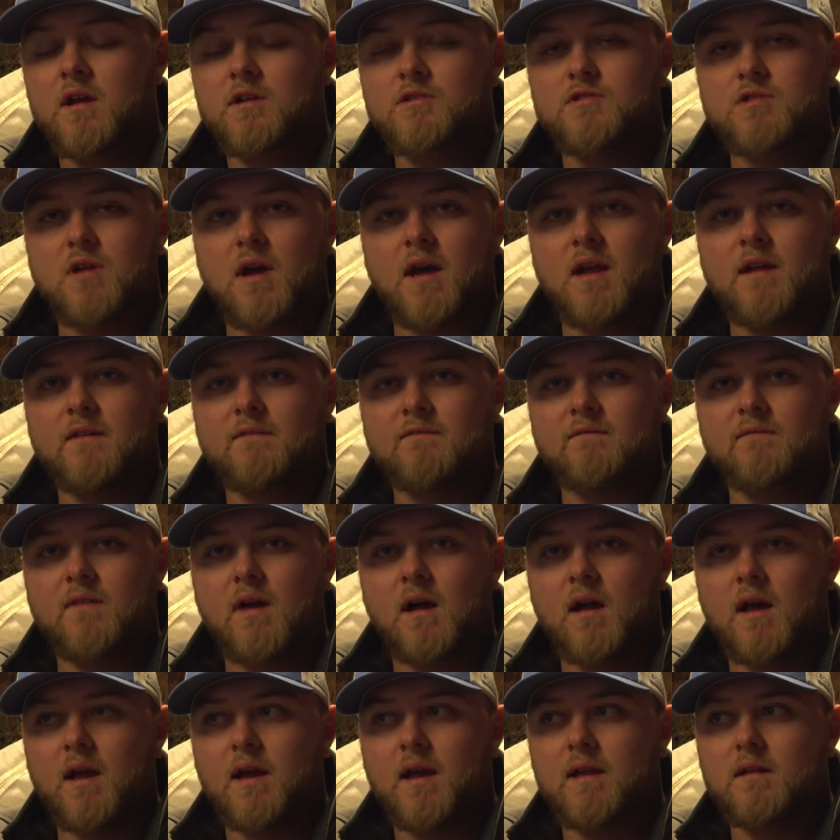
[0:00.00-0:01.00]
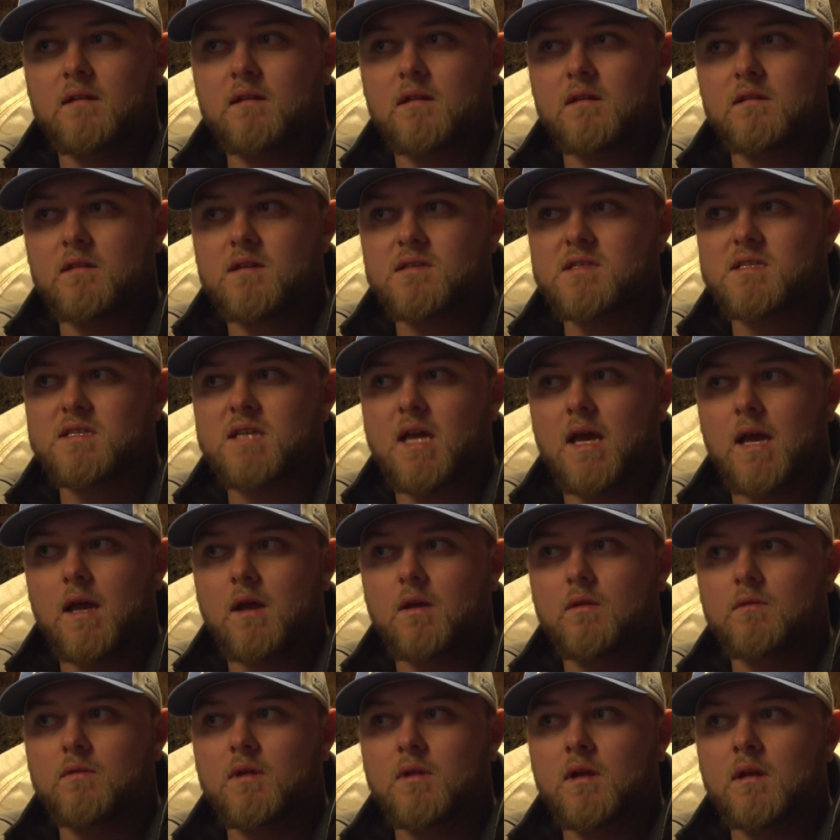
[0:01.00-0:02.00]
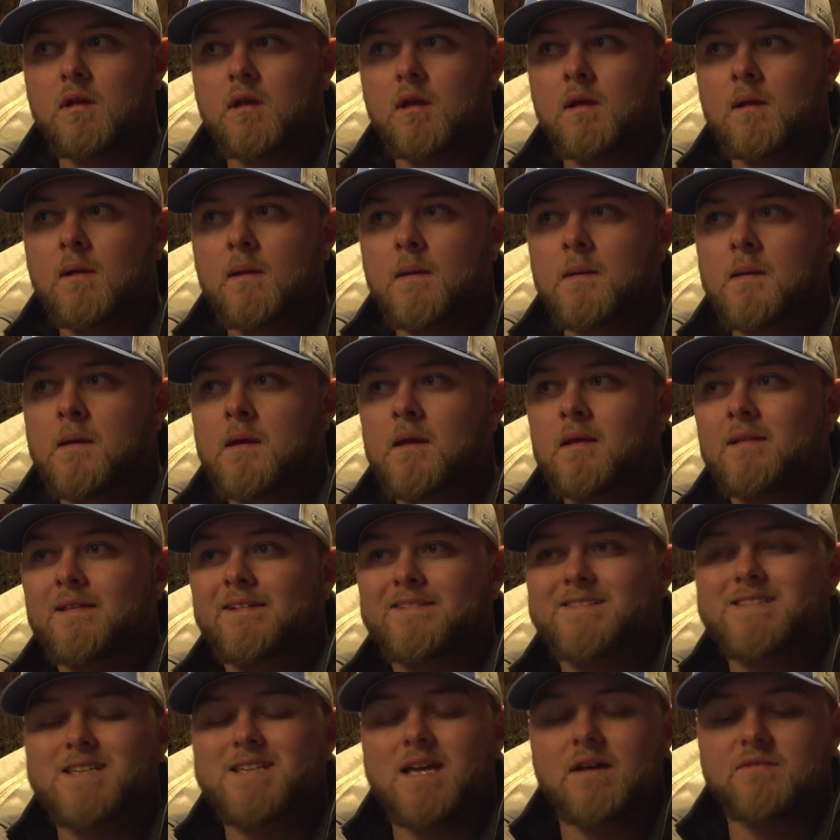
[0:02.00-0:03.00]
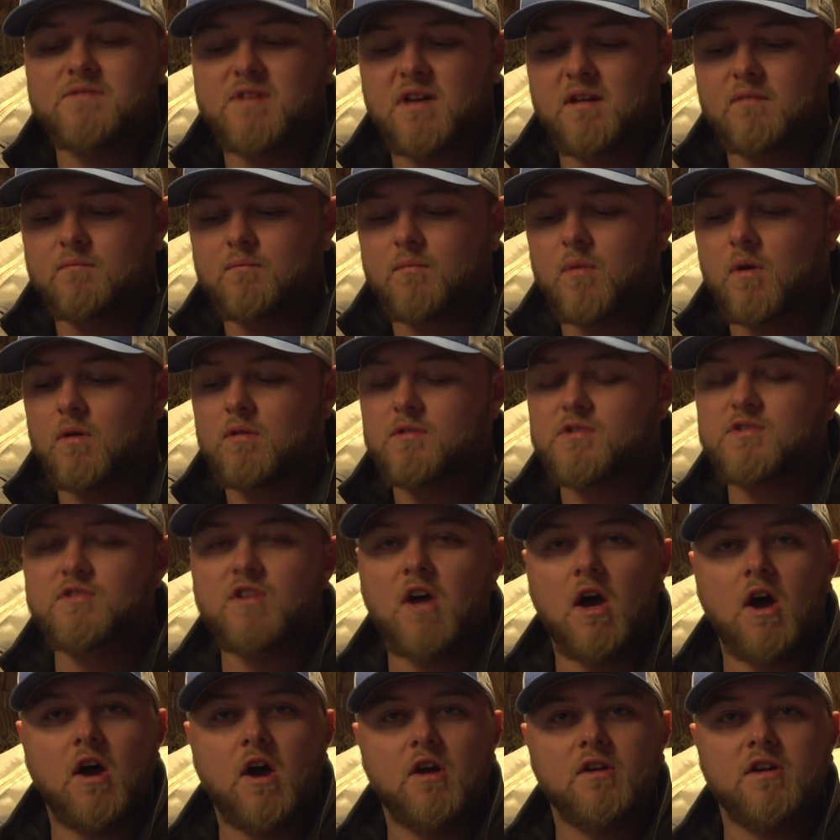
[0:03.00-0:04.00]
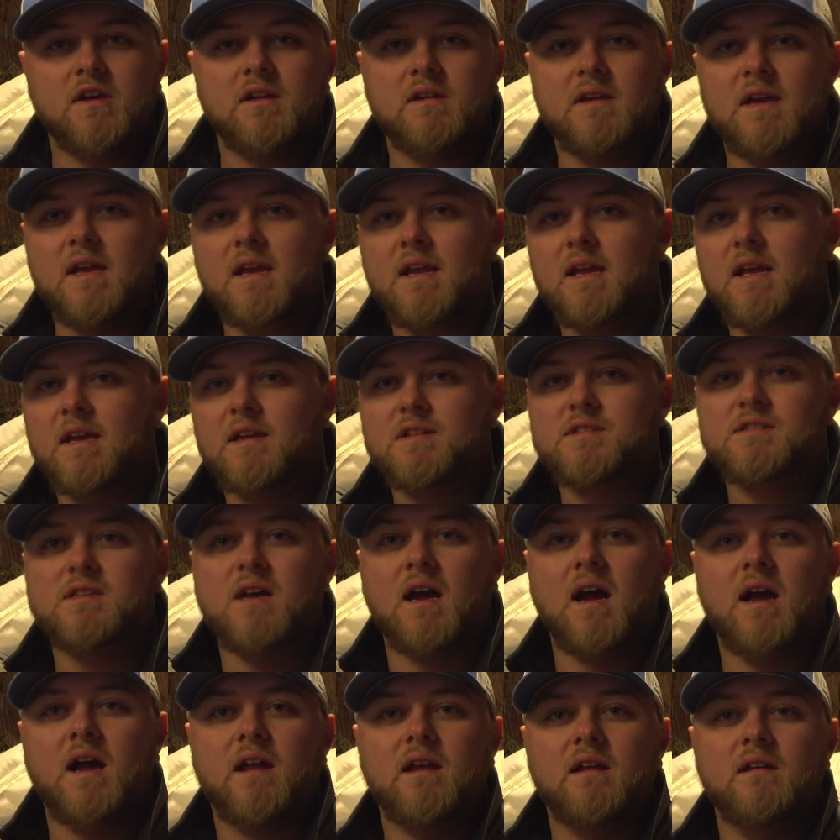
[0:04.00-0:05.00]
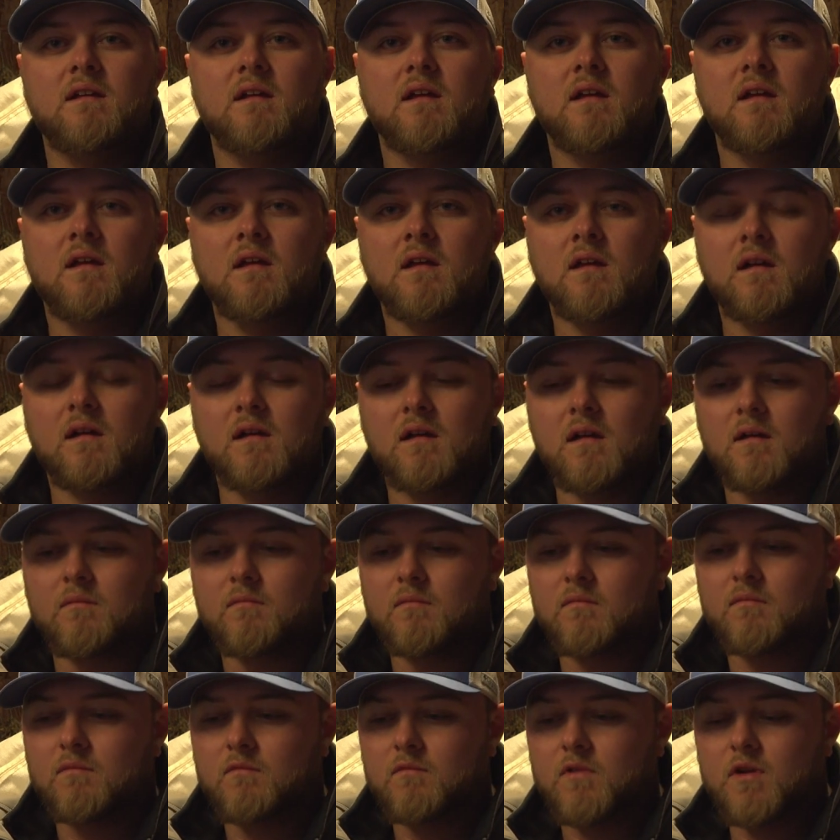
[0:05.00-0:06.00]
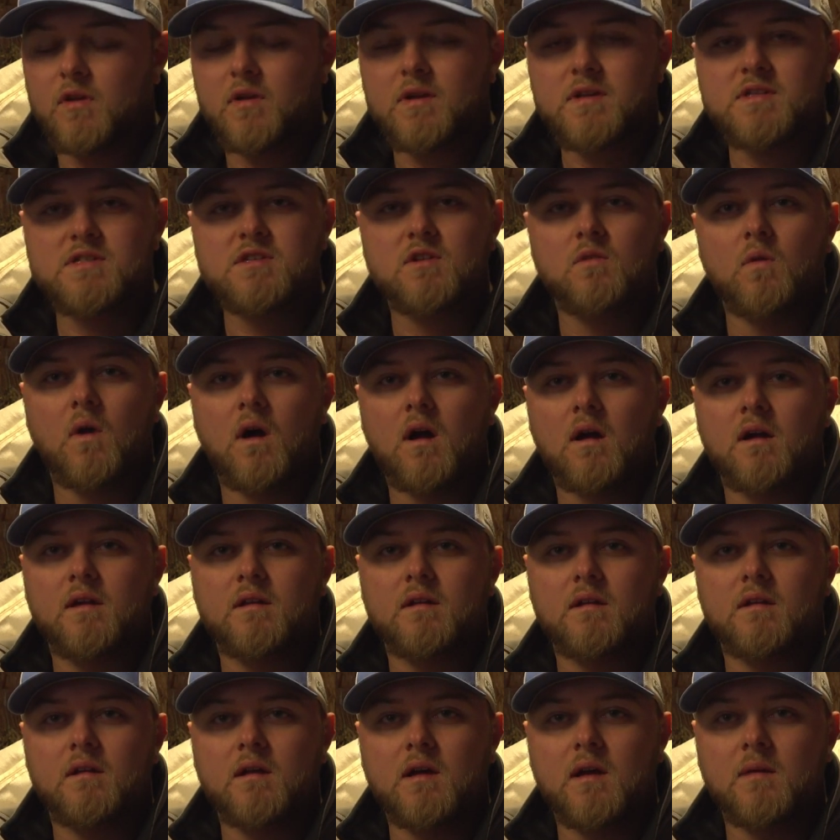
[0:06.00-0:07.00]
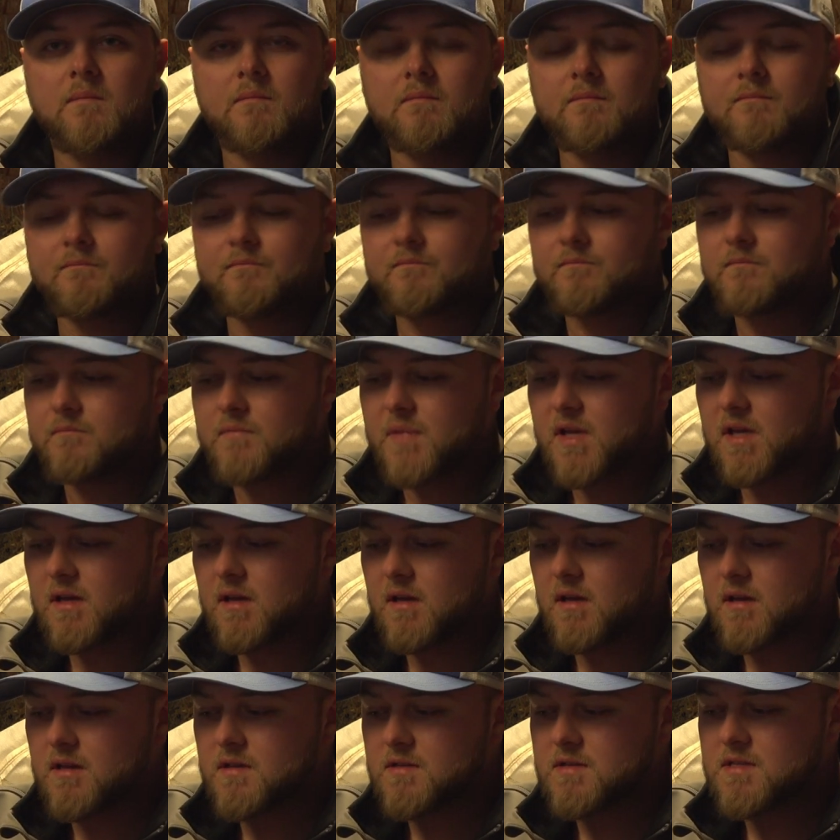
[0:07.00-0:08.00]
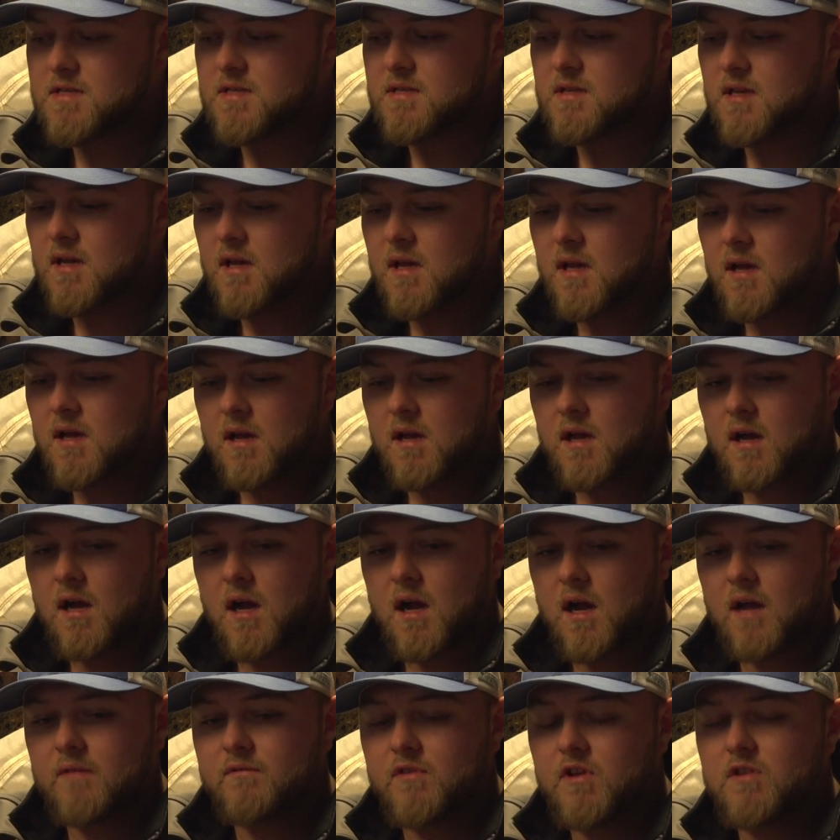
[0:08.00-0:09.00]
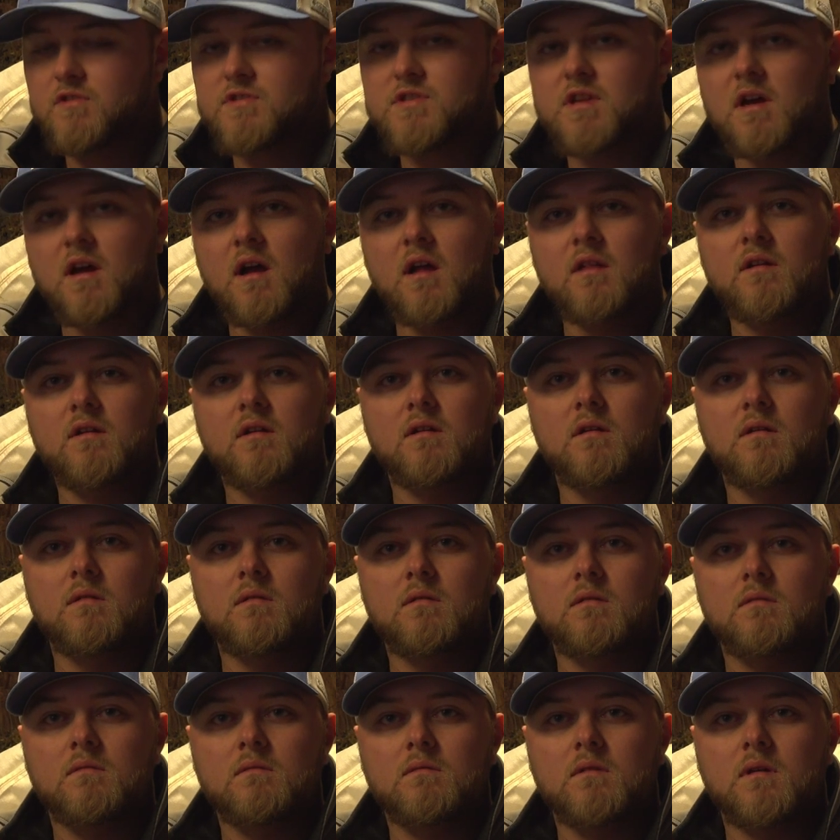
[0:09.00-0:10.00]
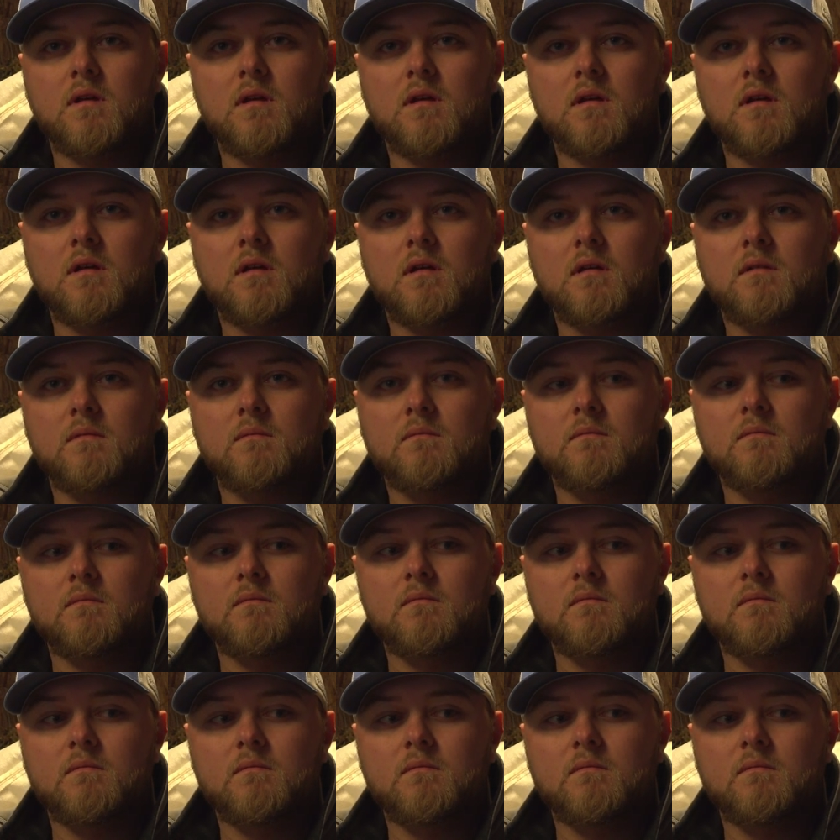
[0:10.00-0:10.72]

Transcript: try to find the sound that sounds like birds talking, getting excited, um, really squawking it up because I've used other uh,